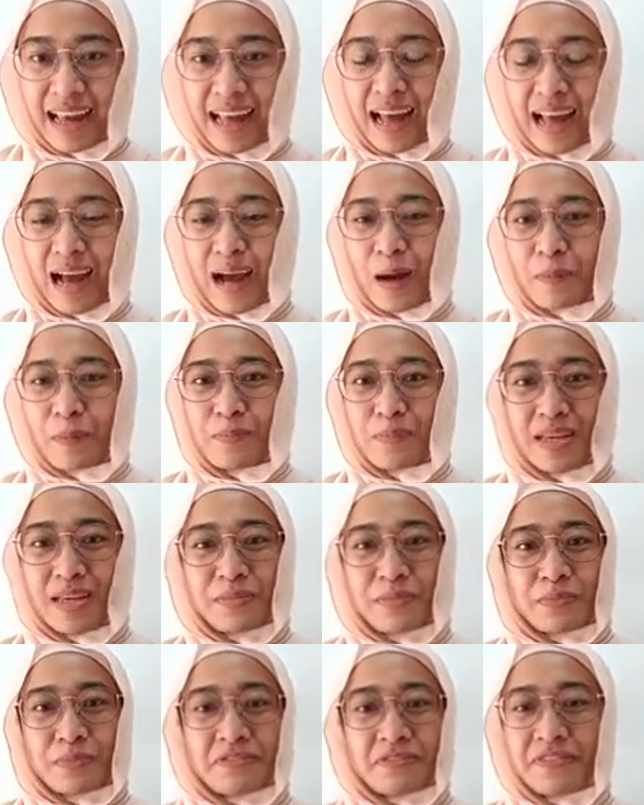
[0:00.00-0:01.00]
There's
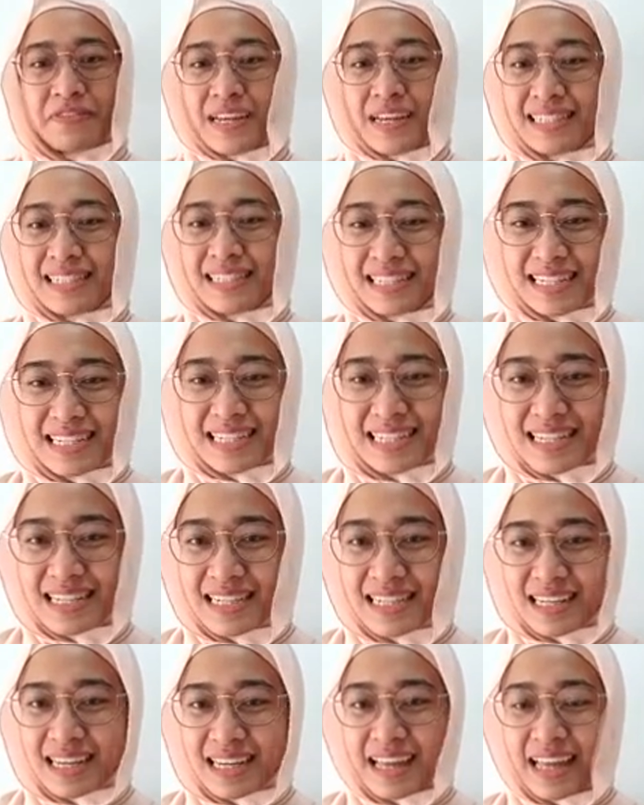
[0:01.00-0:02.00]
professors,
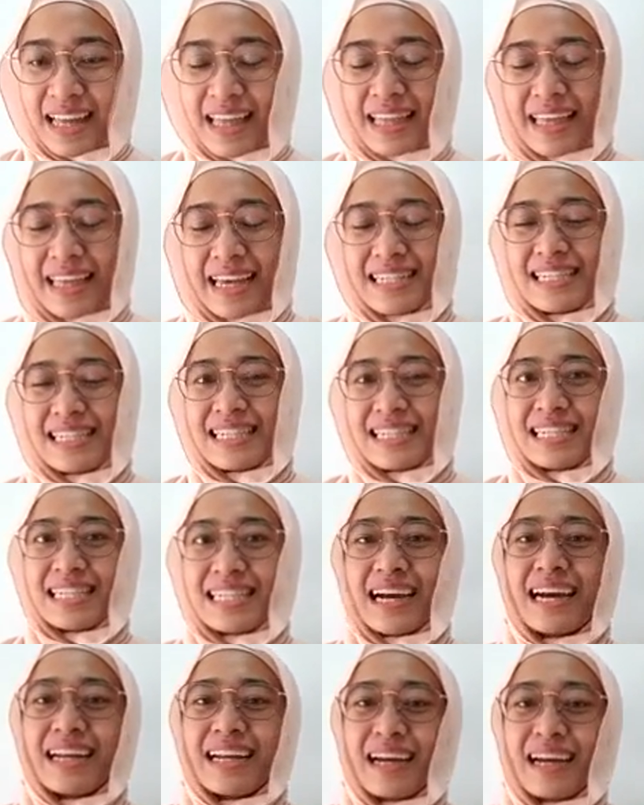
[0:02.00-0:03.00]
there's
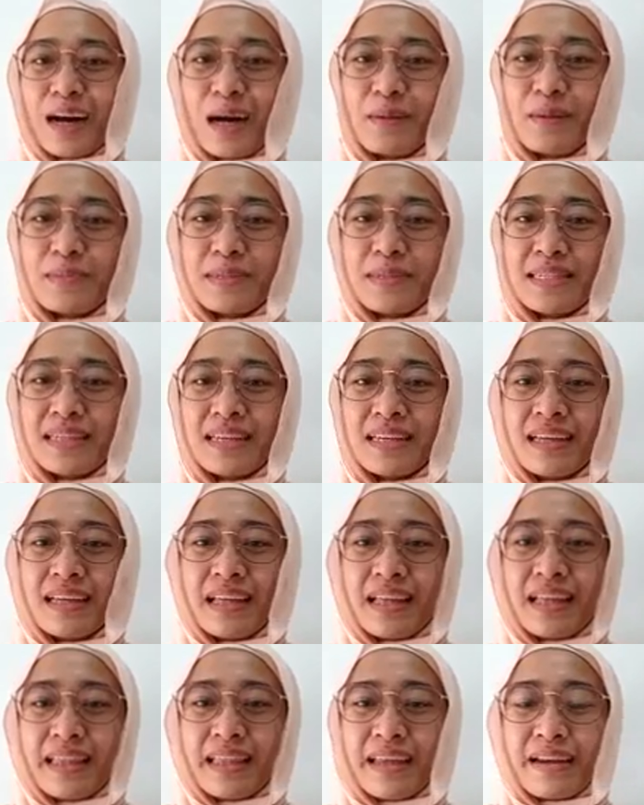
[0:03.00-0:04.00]
startups,
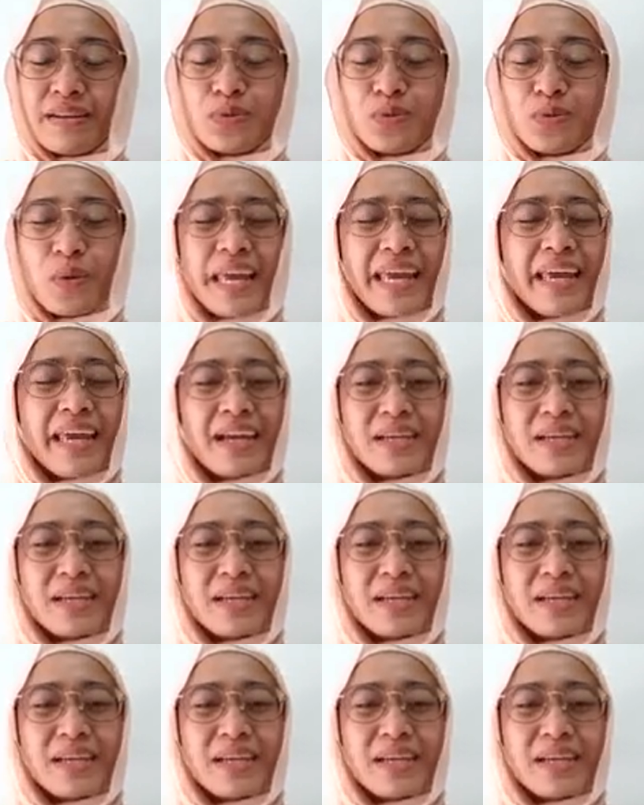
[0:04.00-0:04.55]
there's way